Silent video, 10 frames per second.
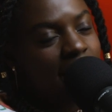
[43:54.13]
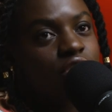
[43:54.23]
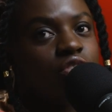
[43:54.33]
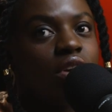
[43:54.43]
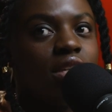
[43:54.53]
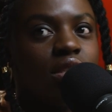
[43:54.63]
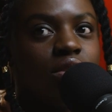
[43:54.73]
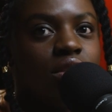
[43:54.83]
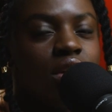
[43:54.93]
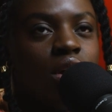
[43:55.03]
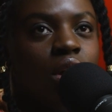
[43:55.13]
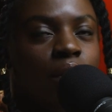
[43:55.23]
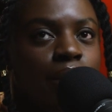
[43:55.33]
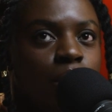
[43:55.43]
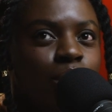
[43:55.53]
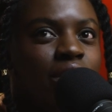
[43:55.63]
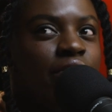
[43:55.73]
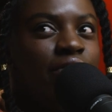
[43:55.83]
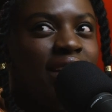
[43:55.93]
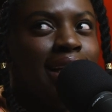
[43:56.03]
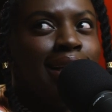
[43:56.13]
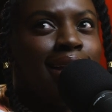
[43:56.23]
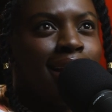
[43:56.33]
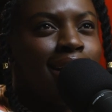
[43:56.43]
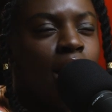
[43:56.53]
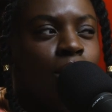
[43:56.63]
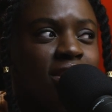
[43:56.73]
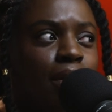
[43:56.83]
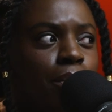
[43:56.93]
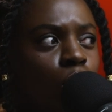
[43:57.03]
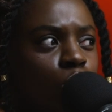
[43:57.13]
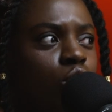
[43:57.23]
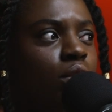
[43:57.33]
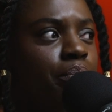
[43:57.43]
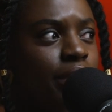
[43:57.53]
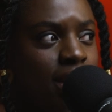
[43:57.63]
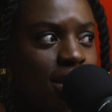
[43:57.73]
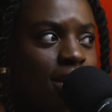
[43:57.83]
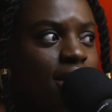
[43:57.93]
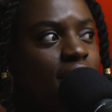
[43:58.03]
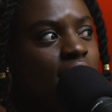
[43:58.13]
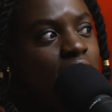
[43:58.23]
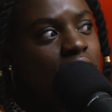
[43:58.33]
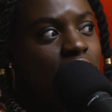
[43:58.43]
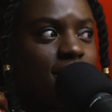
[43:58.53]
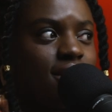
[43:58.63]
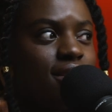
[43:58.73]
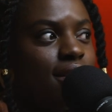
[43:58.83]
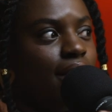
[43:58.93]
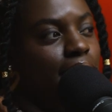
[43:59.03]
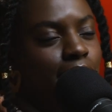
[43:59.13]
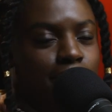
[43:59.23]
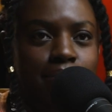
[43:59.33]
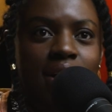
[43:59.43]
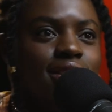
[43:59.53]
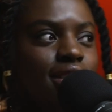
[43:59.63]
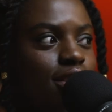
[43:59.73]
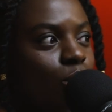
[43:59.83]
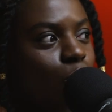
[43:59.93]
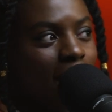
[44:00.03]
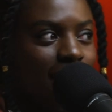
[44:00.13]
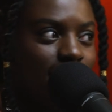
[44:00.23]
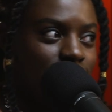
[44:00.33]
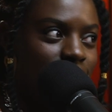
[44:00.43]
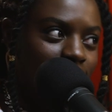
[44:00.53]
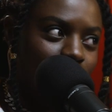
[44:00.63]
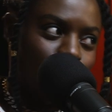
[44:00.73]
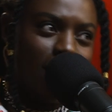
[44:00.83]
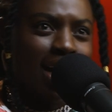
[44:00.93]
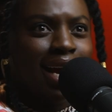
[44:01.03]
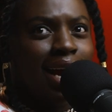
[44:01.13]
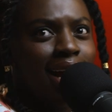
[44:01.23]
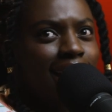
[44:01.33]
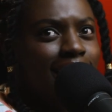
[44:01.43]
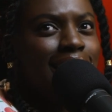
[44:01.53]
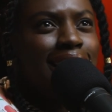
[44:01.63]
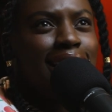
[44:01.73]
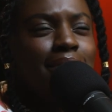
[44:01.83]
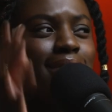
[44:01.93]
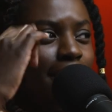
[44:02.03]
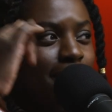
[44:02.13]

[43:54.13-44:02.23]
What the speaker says: I struggled with feeling like I was supposed to be this pastor's wife, and like in my